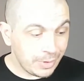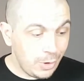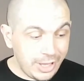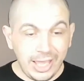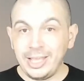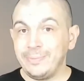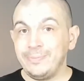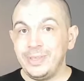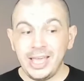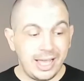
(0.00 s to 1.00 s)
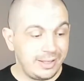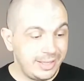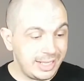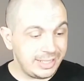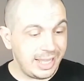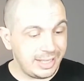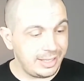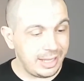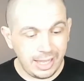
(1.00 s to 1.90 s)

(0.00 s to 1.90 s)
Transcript: Okay, yeah, that's that.